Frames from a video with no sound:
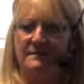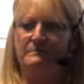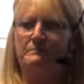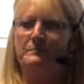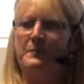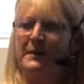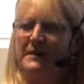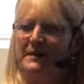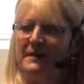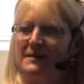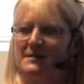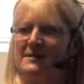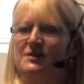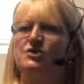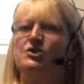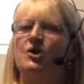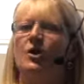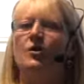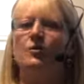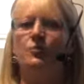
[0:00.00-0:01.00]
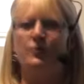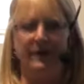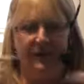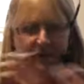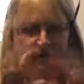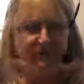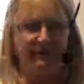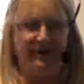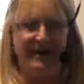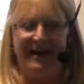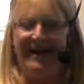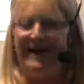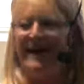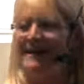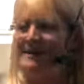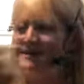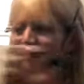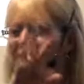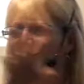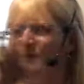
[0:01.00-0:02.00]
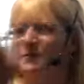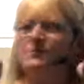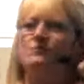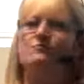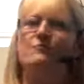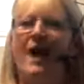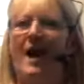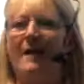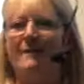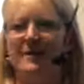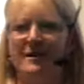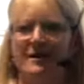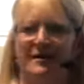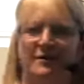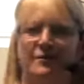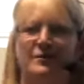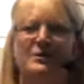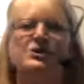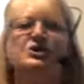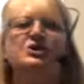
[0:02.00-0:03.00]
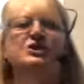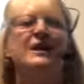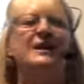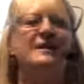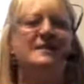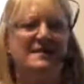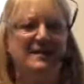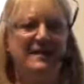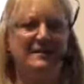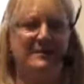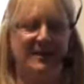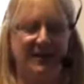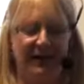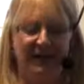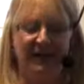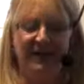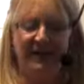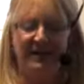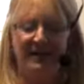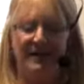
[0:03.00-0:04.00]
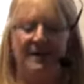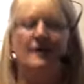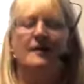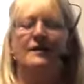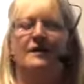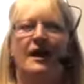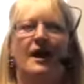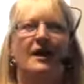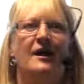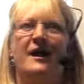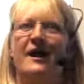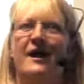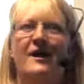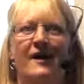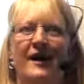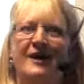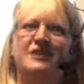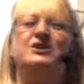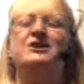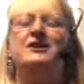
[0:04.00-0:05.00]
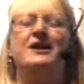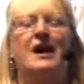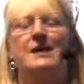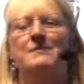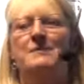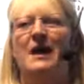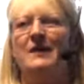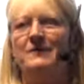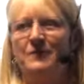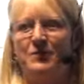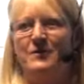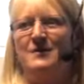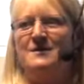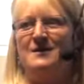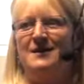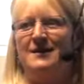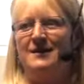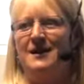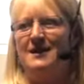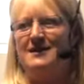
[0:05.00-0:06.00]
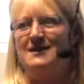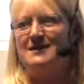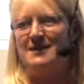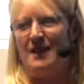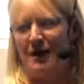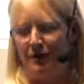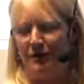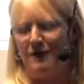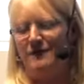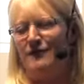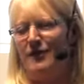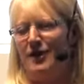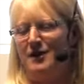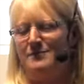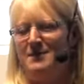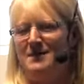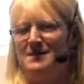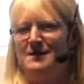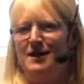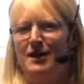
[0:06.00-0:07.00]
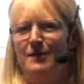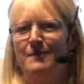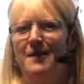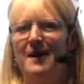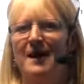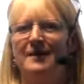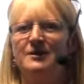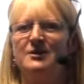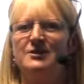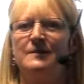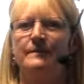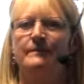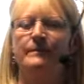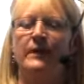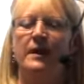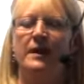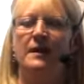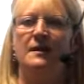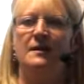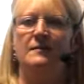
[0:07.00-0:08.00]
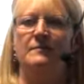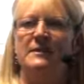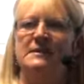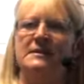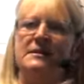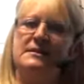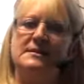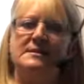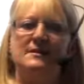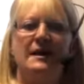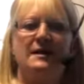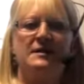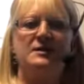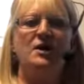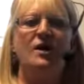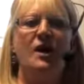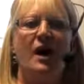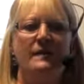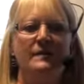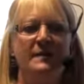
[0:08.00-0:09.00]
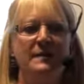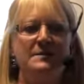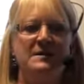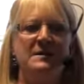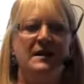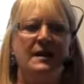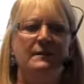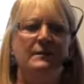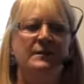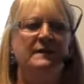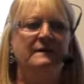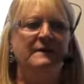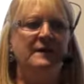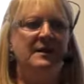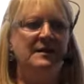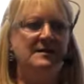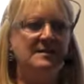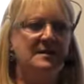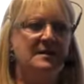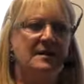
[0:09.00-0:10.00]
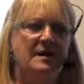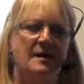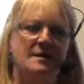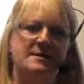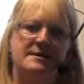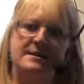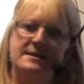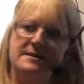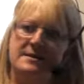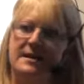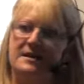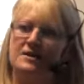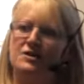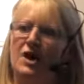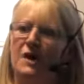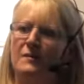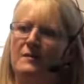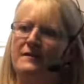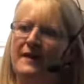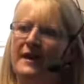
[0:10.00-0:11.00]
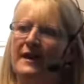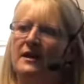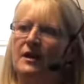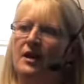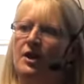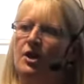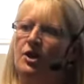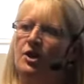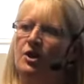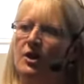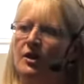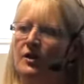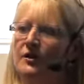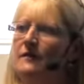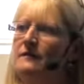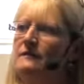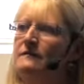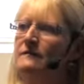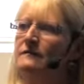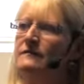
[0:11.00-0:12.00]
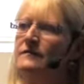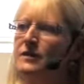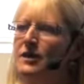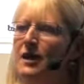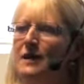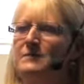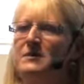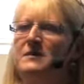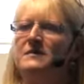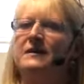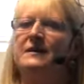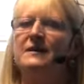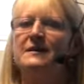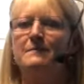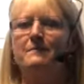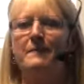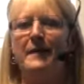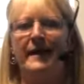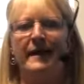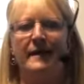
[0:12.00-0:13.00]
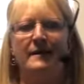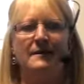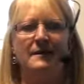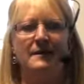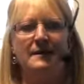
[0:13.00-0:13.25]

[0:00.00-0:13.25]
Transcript: this dog with 3 heads, and it was rabid, and it was chasing me. And I actually came out of it because it terrified me so much. But since that time, that was a couple of years ago, since that time I've had a lot of time to think about